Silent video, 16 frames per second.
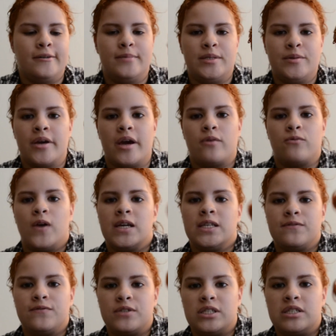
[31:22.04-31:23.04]
so we got reds
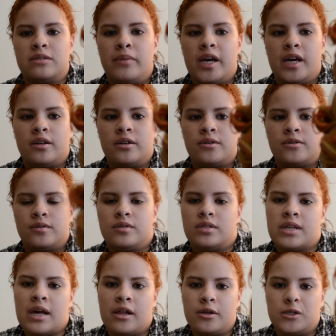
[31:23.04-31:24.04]
for tomatoes,
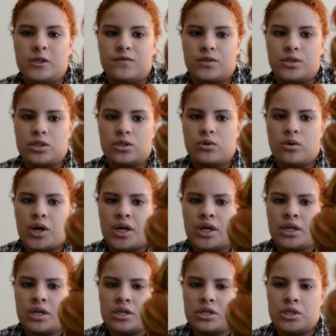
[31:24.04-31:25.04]
yellows for
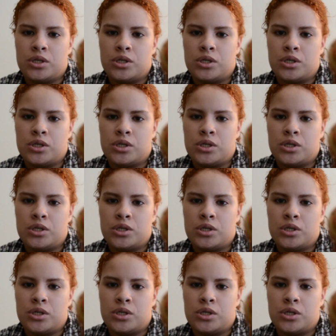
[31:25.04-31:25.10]
squash,